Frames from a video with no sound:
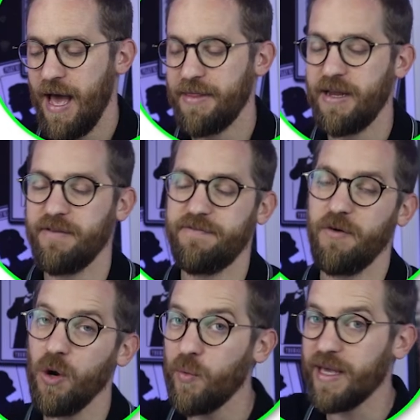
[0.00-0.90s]
and then a
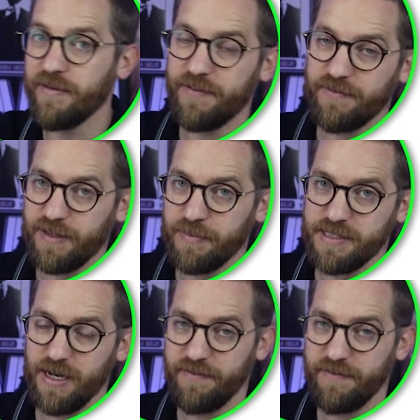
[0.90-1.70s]
following 50%,